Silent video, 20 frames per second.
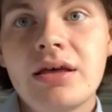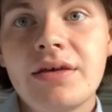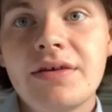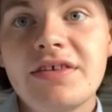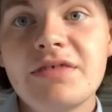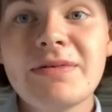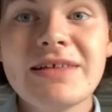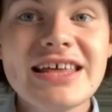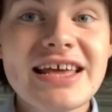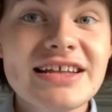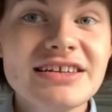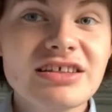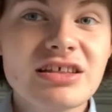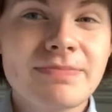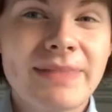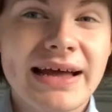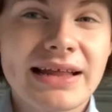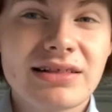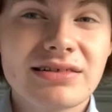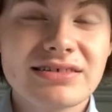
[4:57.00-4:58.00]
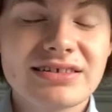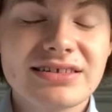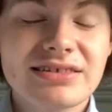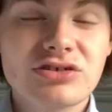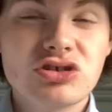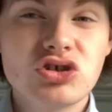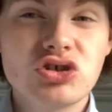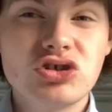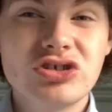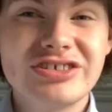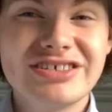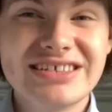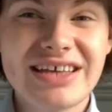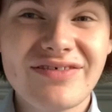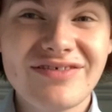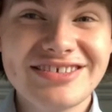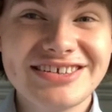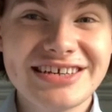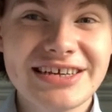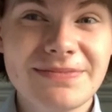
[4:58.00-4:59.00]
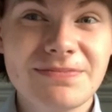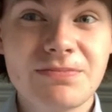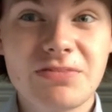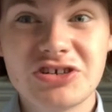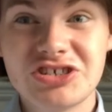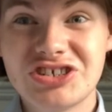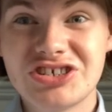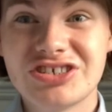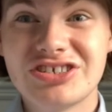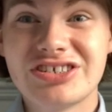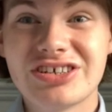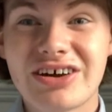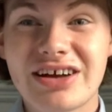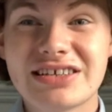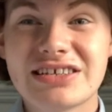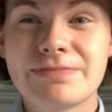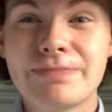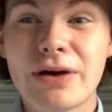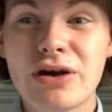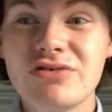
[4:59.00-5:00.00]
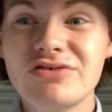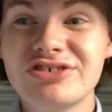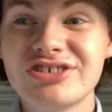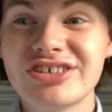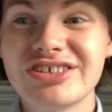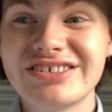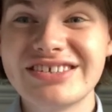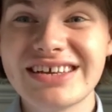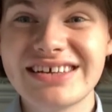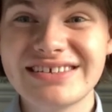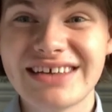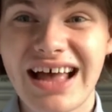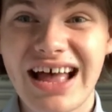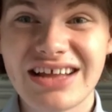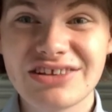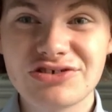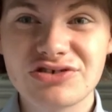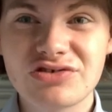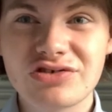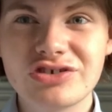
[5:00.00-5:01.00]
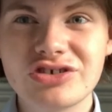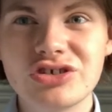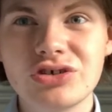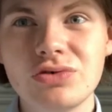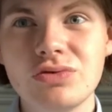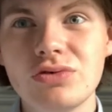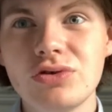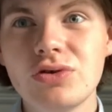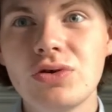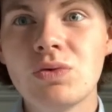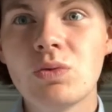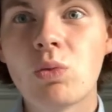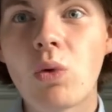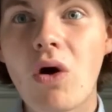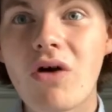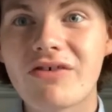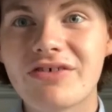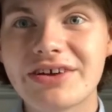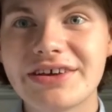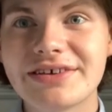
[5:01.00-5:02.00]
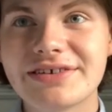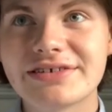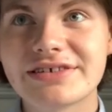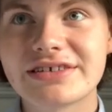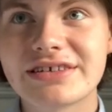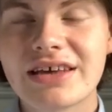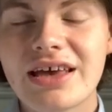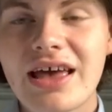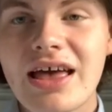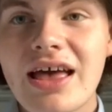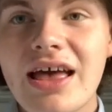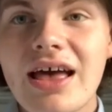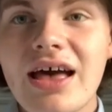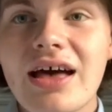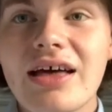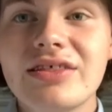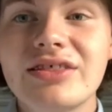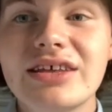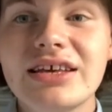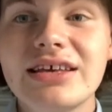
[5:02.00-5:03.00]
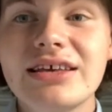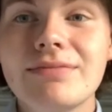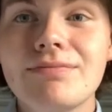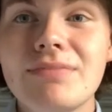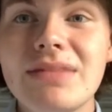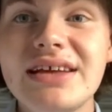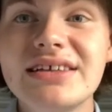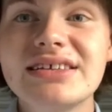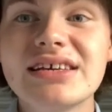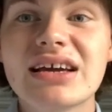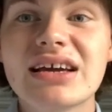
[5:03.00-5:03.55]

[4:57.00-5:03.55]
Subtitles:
By the end of the battle, 17 British had died as opposed to 600 Zulu warriors. The media